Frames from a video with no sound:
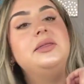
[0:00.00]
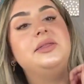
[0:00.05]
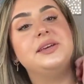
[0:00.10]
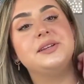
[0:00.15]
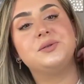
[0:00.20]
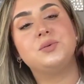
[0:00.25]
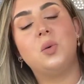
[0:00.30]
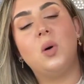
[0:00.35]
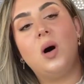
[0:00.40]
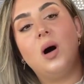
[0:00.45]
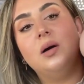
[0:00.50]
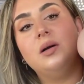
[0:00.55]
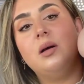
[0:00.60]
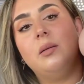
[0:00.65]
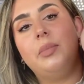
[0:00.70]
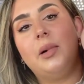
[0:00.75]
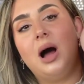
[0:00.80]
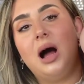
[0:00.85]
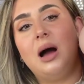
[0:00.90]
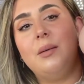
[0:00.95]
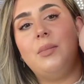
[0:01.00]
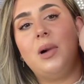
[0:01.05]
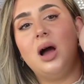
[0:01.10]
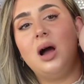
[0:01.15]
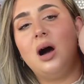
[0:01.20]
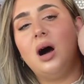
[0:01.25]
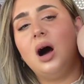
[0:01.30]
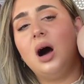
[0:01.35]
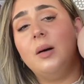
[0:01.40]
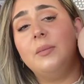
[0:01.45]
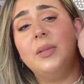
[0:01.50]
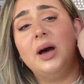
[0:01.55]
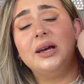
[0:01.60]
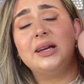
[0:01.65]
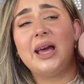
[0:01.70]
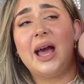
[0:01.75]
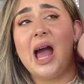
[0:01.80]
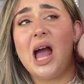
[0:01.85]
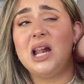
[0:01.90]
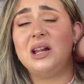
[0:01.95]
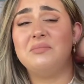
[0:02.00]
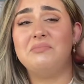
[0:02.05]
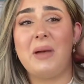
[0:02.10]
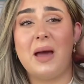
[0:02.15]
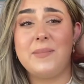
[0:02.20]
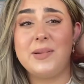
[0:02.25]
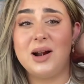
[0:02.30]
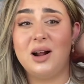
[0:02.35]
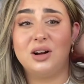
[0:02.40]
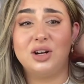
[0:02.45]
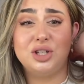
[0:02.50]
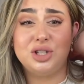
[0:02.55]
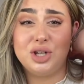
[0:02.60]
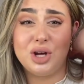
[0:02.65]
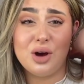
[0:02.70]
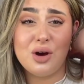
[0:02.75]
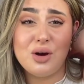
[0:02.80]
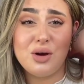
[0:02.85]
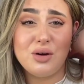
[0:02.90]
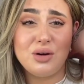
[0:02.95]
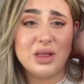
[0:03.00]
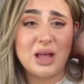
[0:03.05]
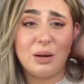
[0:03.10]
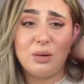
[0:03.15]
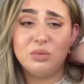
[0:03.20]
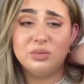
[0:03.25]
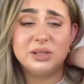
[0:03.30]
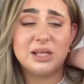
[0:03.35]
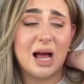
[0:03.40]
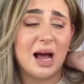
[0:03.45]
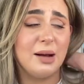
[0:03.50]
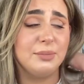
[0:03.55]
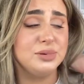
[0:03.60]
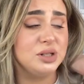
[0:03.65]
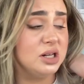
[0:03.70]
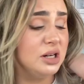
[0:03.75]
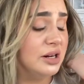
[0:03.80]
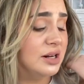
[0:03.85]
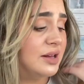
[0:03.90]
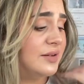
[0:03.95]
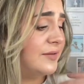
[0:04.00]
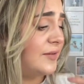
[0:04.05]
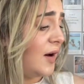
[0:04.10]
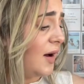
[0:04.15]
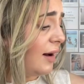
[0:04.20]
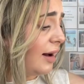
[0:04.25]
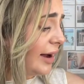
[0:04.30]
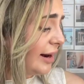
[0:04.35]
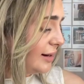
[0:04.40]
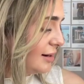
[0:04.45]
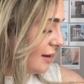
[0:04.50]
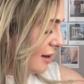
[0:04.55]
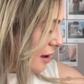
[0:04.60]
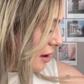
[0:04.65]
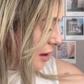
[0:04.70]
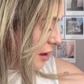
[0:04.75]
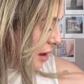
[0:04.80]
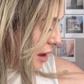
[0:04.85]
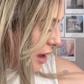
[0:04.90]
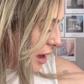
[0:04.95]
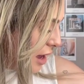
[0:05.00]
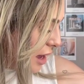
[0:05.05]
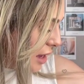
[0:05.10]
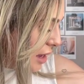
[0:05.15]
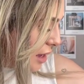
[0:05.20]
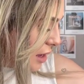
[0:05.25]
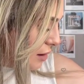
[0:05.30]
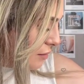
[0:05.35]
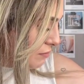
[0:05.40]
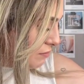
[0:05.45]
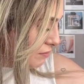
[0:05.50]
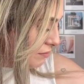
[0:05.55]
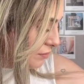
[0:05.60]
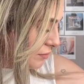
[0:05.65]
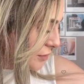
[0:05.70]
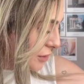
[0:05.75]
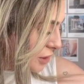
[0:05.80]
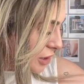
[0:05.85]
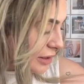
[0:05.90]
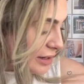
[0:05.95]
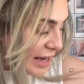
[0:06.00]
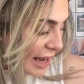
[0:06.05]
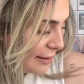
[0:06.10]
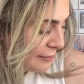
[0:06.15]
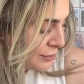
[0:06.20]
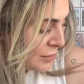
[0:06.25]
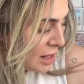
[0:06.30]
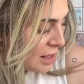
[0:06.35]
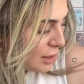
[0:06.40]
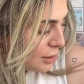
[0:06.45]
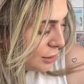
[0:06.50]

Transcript: This one behind my arm, again, maybe like a 2. That one was absolutely fine. So yeah,